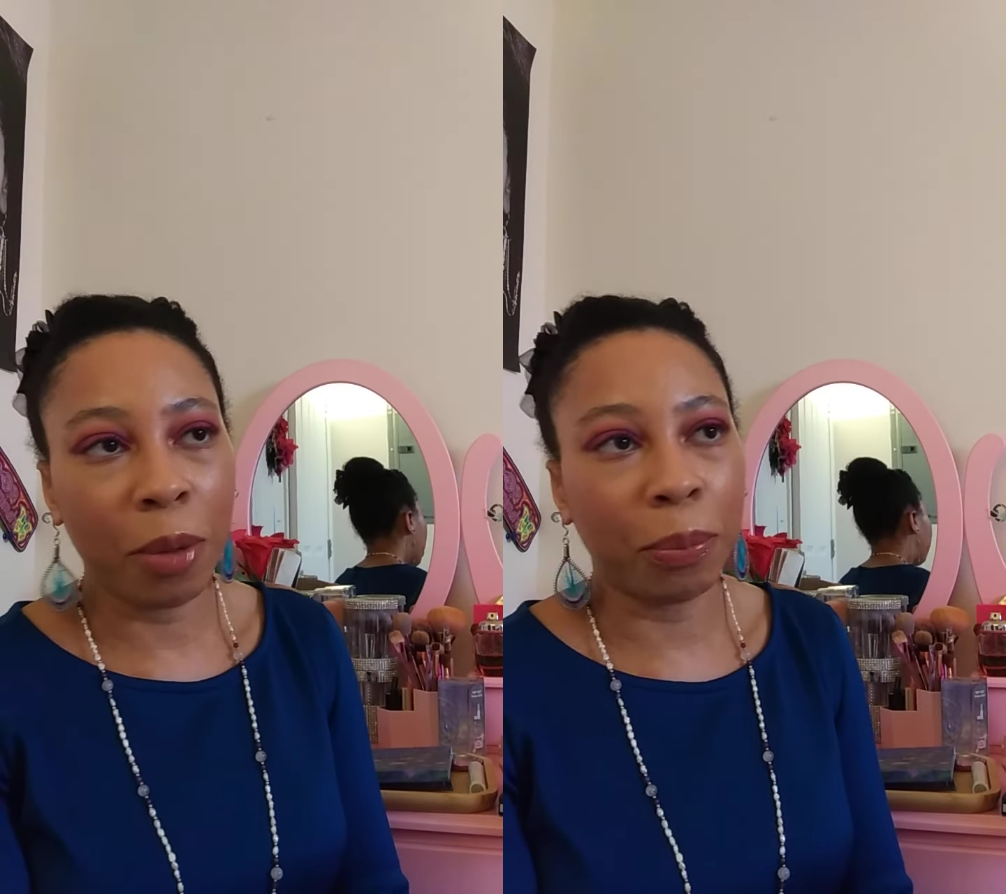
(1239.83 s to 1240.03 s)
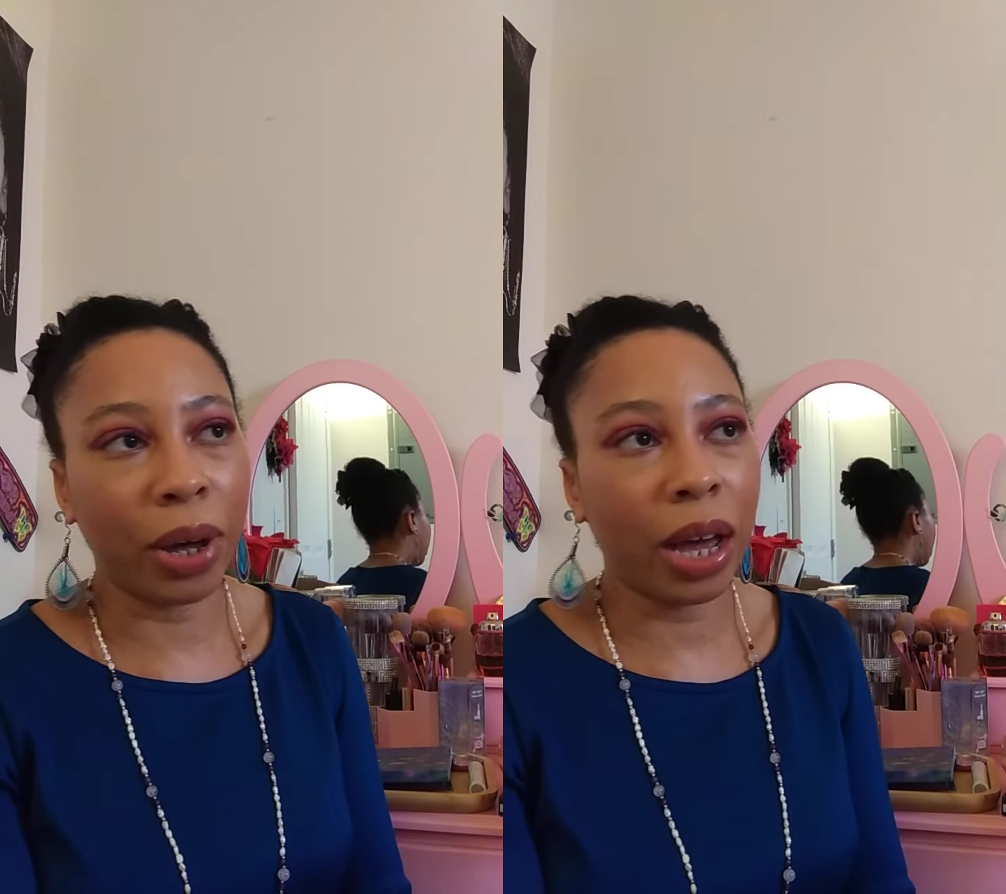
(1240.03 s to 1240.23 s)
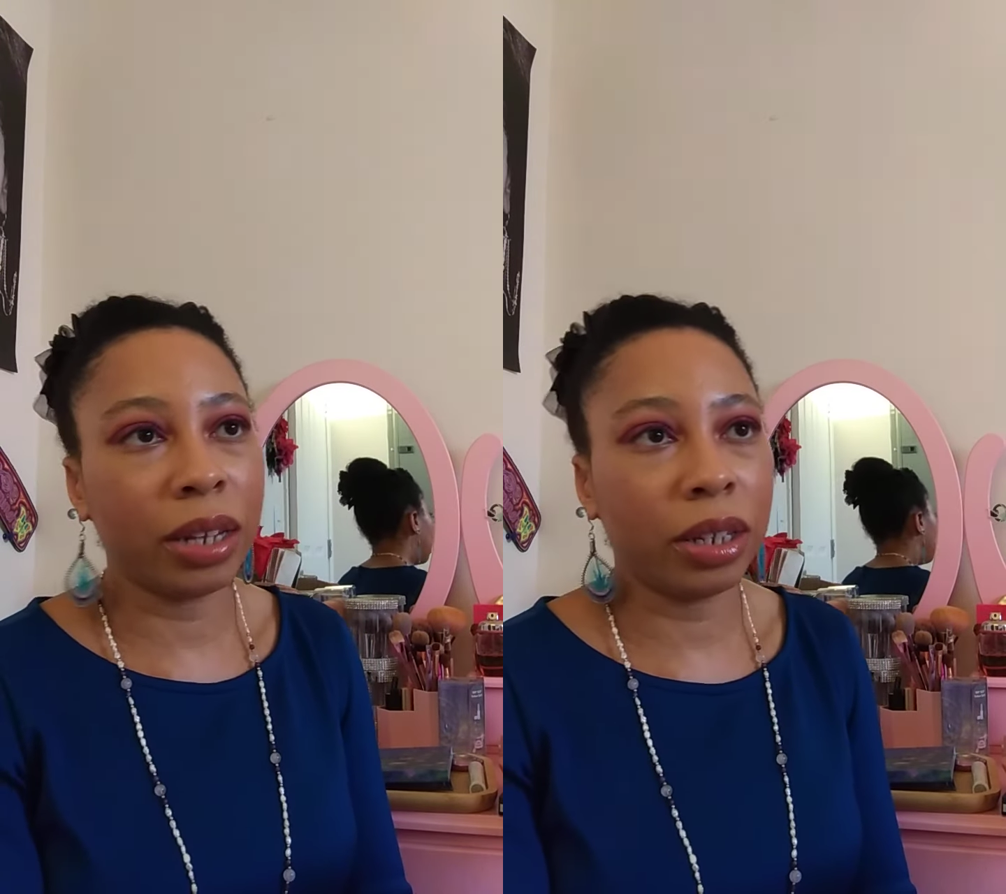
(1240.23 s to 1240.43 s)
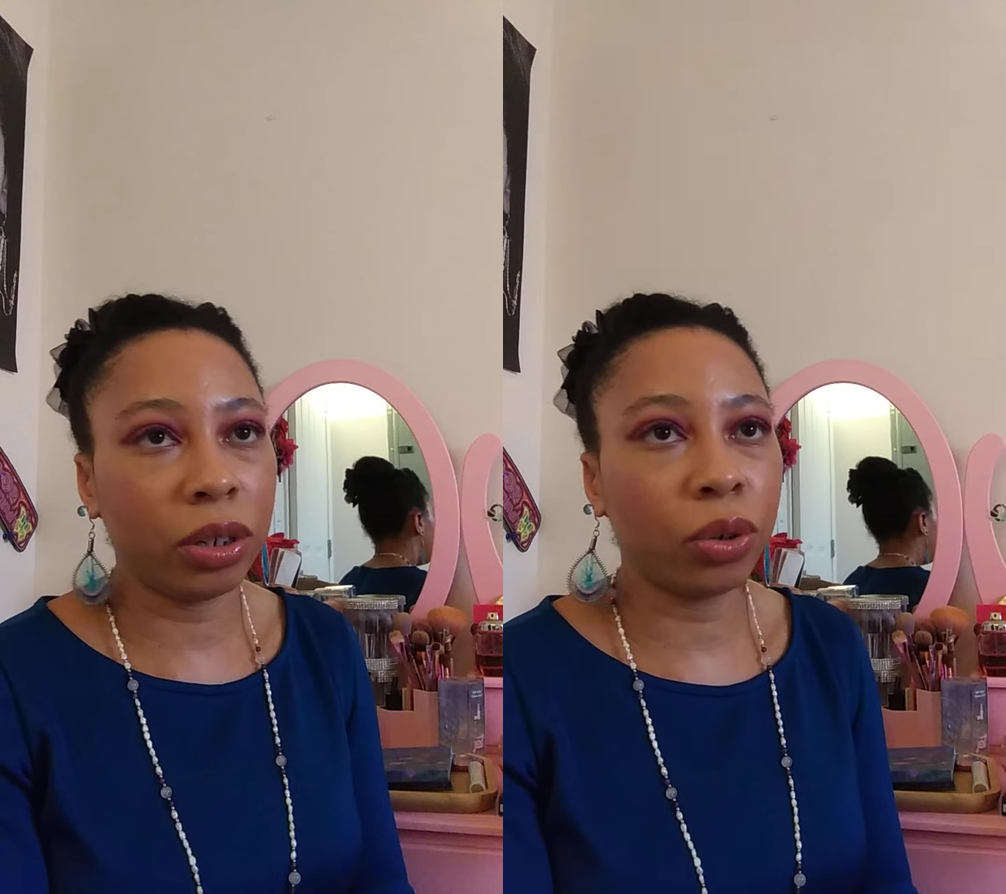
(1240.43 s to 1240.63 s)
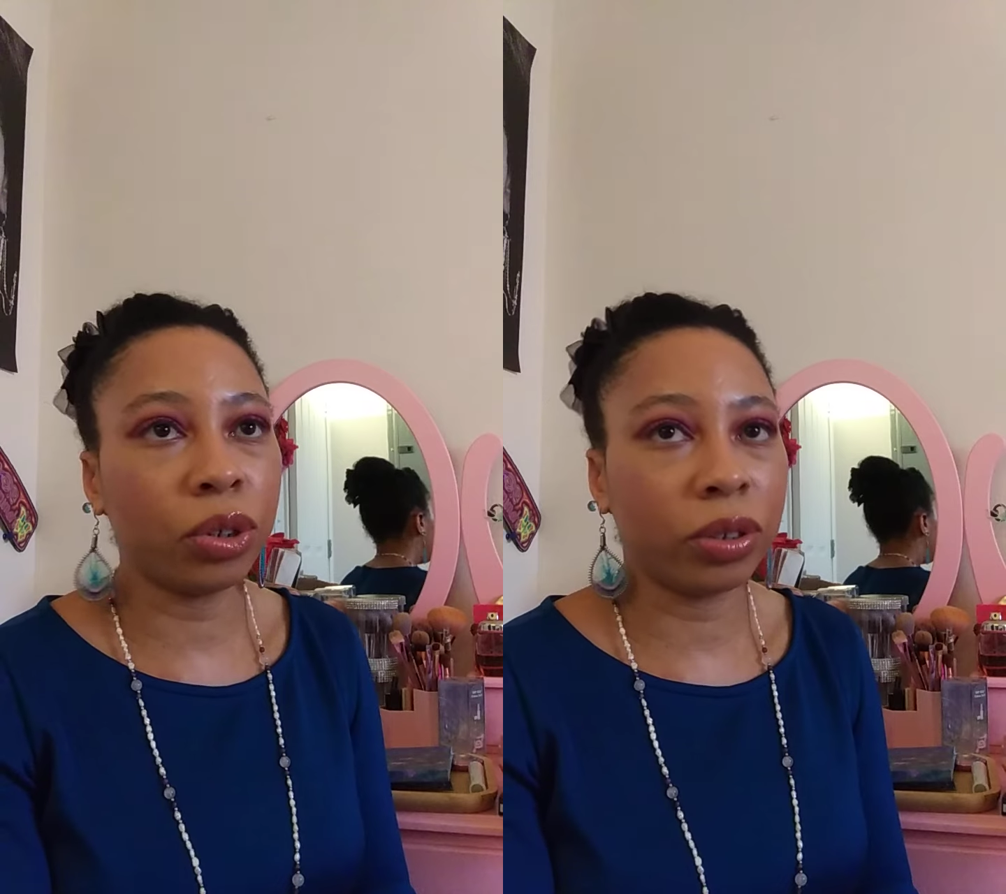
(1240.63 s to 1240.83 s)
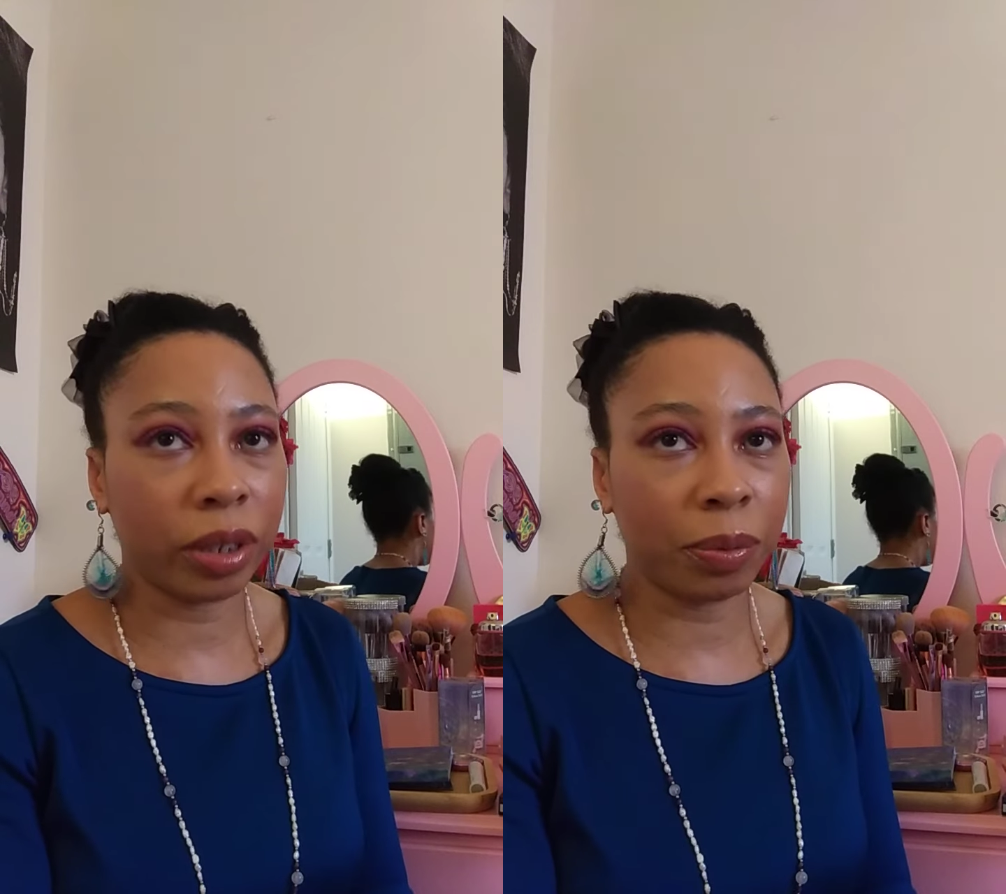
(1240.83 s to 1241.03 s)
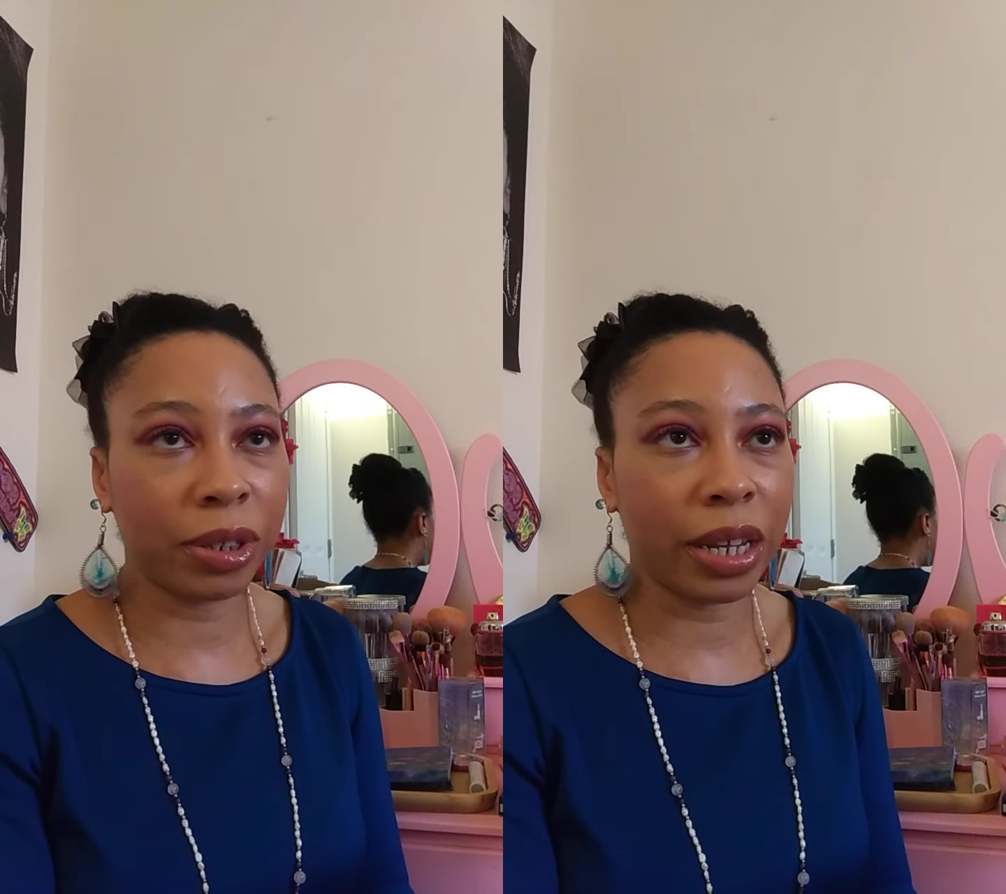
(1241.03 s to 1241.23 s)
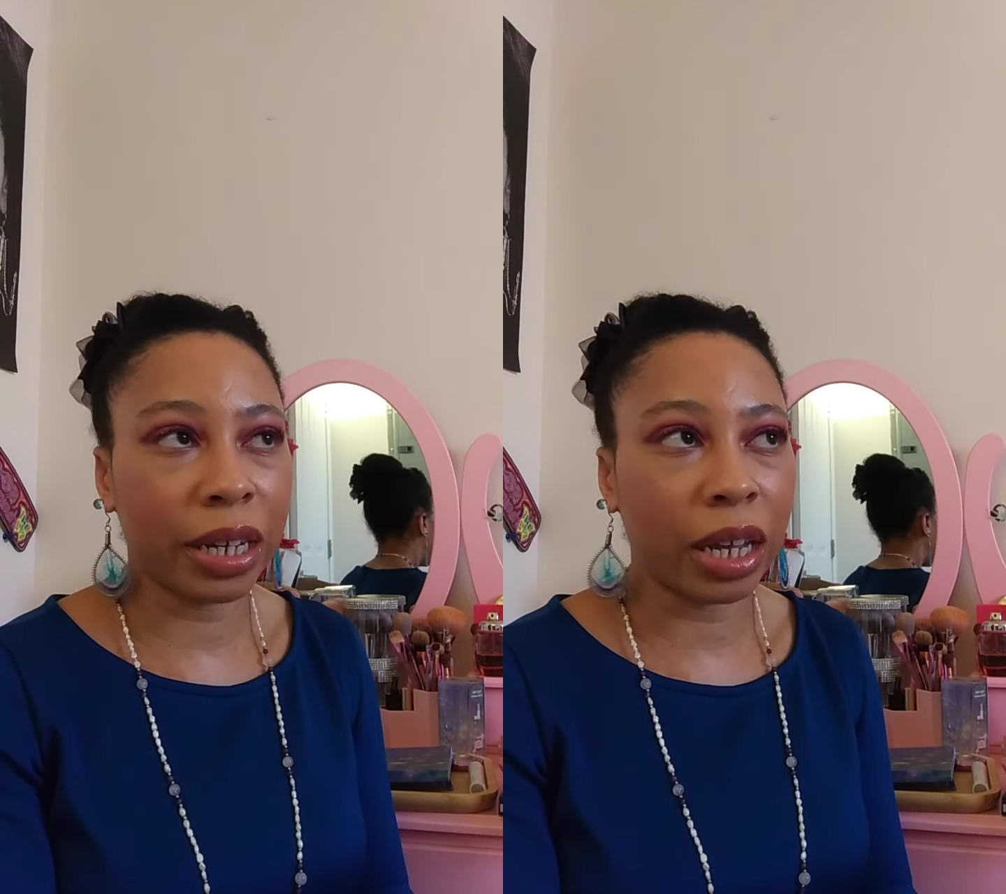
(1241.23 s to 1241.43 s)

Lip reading: but I did notice lipstick.